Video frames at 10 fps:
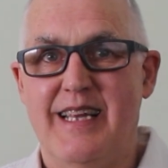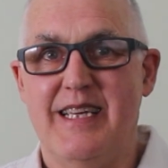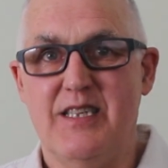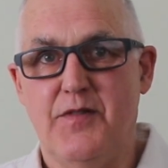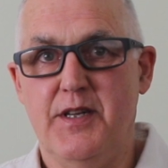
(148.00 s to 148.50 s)

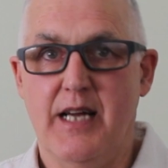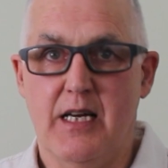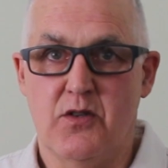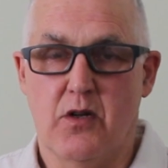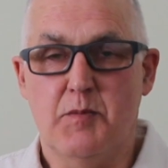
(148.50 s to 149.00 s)
this video
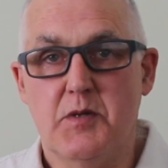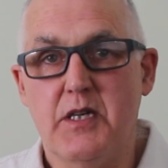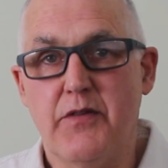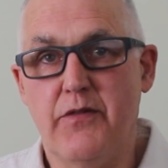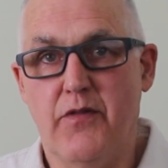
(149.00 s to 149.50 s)
is not
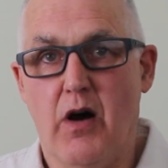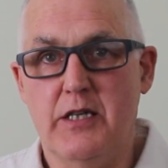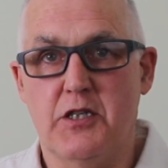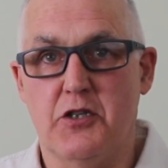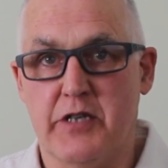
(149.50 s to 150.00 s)
specific
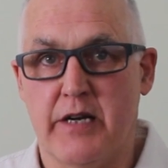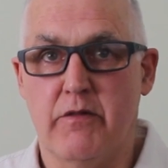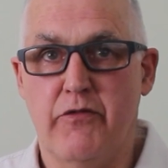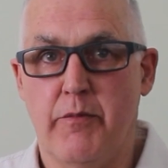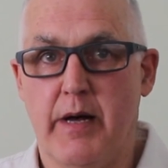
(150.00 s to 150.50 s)
advice, just general
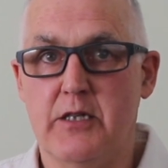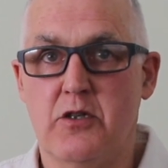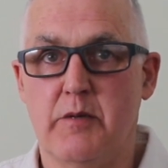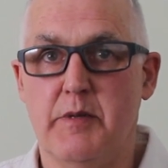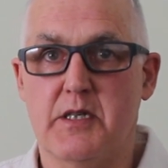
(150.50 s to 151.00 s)

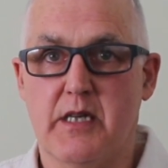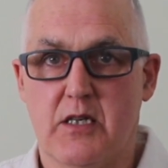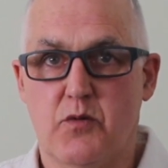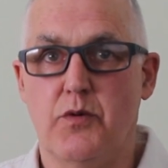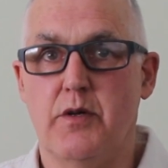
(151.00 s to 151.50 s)
information to be
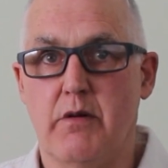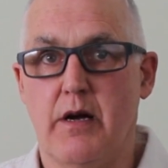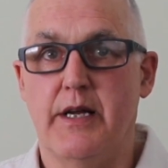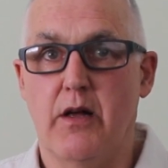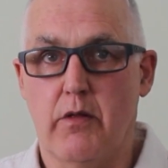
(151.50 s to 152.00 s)
discussed with your
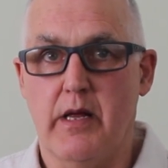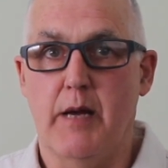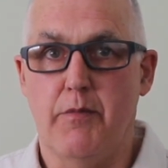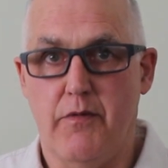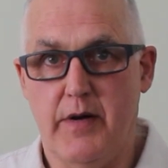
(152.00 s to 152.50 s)
own
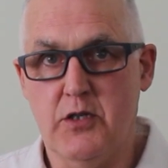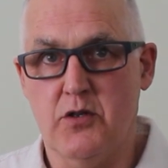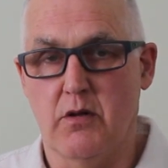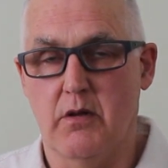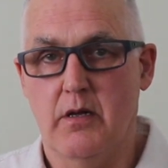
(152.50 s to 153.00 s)
healthcare
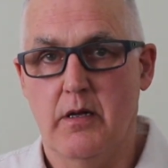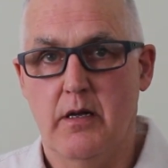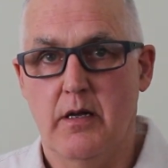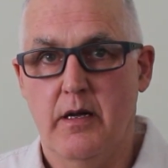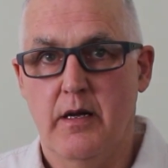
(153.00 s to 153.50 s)
professional.
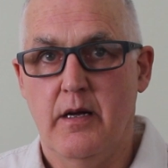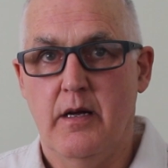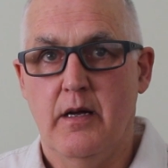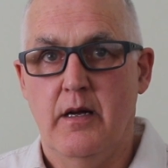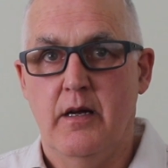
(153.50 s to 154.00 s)

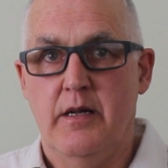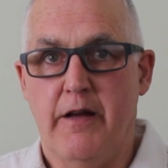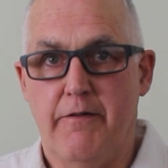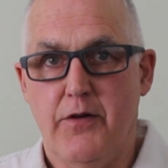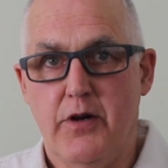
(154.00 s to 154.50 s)

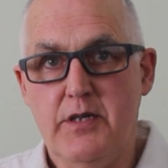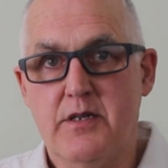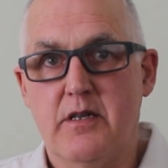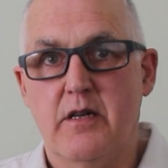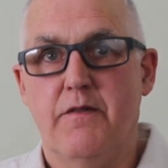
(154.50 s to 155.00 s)
Now
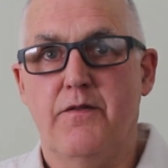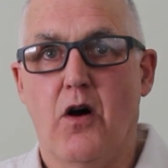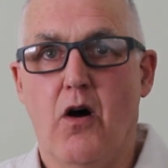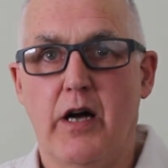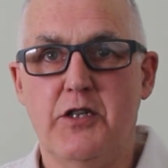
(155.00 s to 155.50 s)
first, for
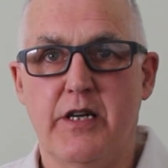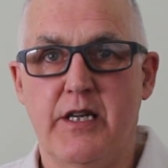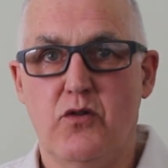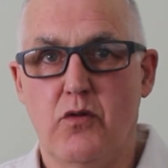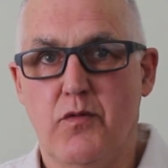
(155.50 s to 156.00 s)
hygiene
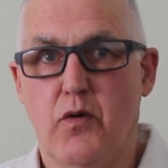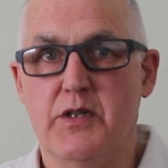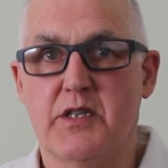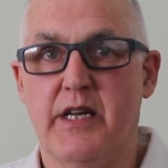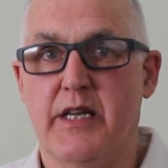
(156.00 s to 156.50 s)
and to
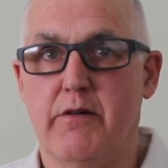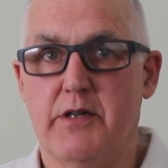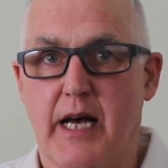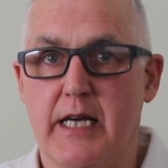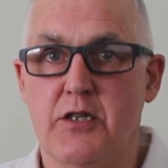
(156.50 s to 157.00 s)
avoid skin
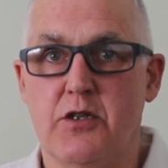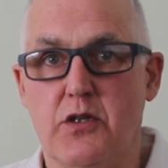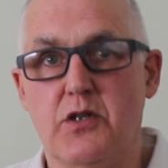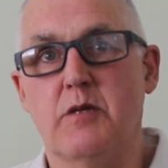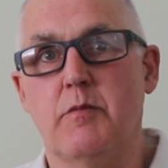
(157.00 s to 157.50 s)
irritation,
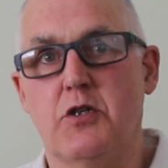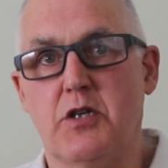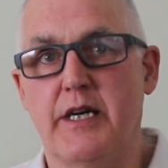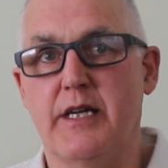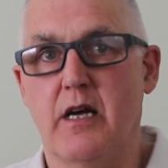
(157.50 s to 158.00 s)
use the
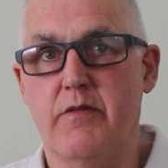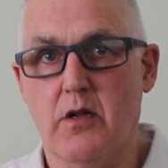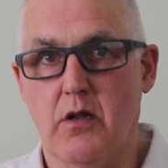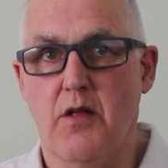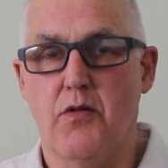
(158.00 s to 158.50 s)
machine over
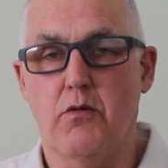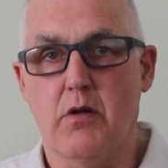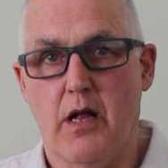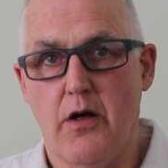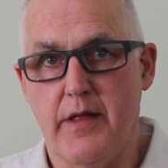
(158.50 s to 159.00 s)
cloth or
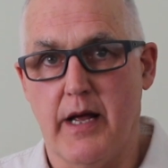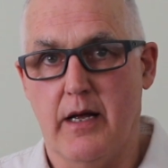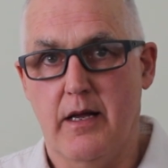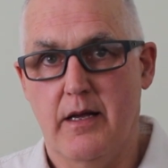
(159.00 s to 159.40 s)
clothing.